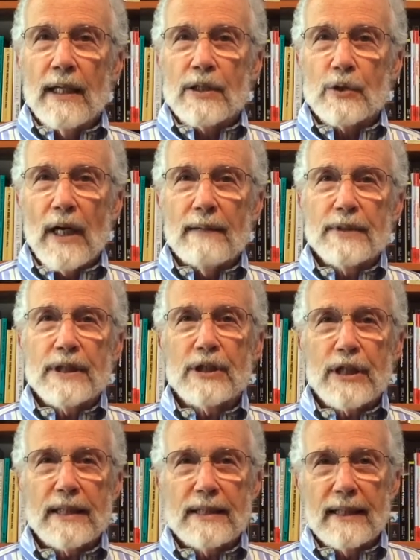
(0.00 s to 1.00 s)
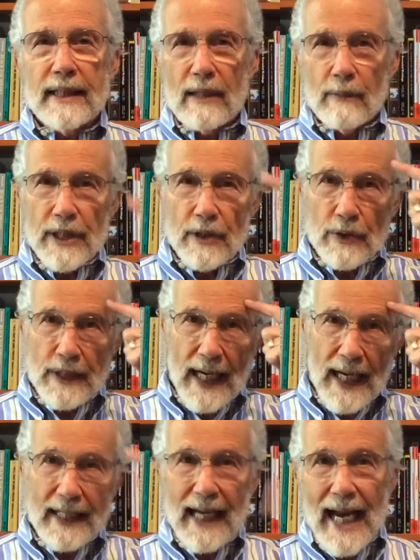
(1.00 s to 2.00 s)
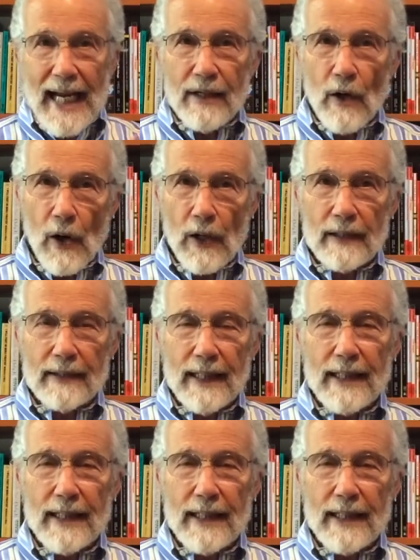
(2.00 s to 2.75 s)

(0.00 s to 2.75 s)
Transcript: So I'm suggesting that we use head and heart,